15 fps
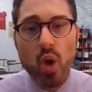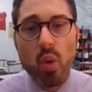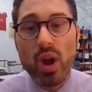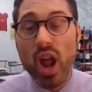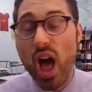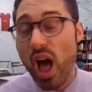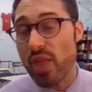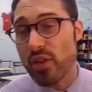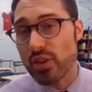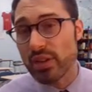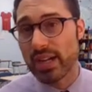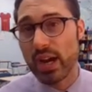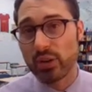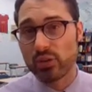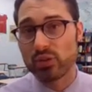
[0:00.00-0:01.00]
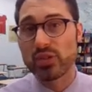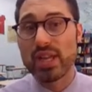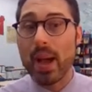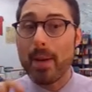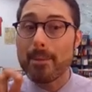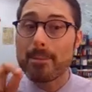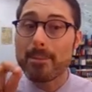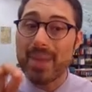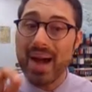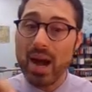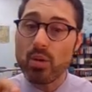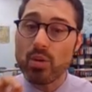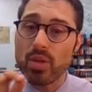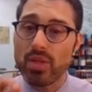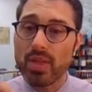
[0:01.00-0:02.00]
what other characters say
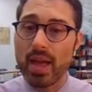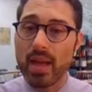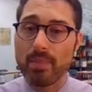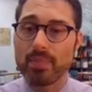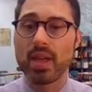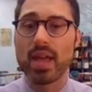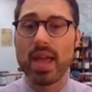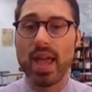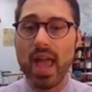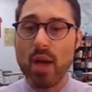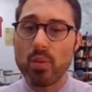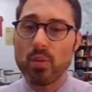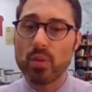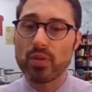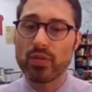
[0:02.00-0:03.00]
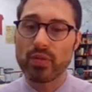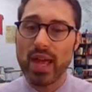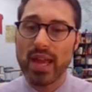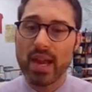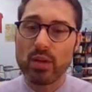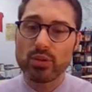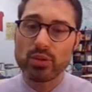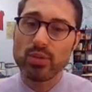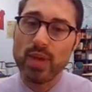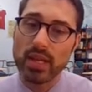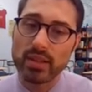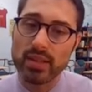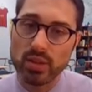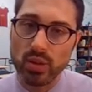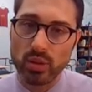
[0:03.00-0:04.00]
about them, and what we're flat out
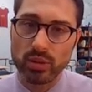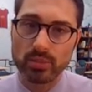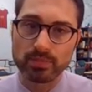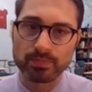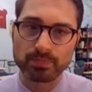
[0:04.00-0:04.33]
directly told.